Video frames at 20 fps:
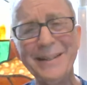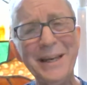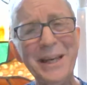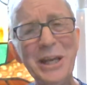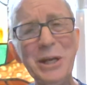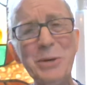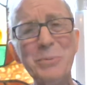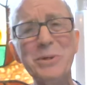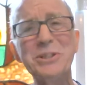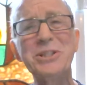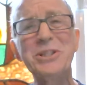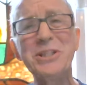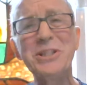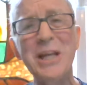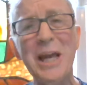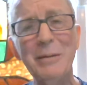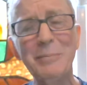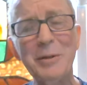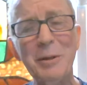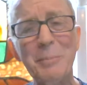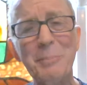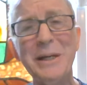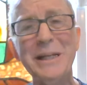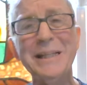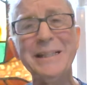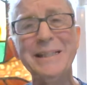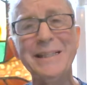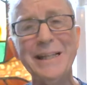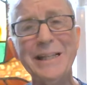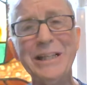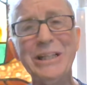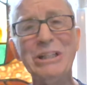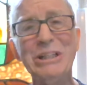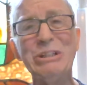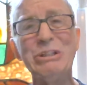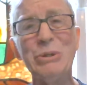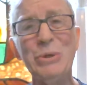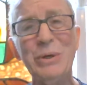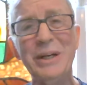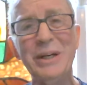He was tempted, but he didn't
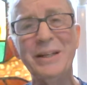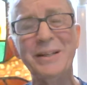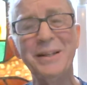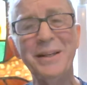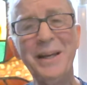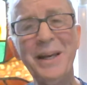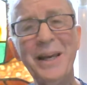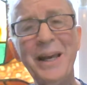do it.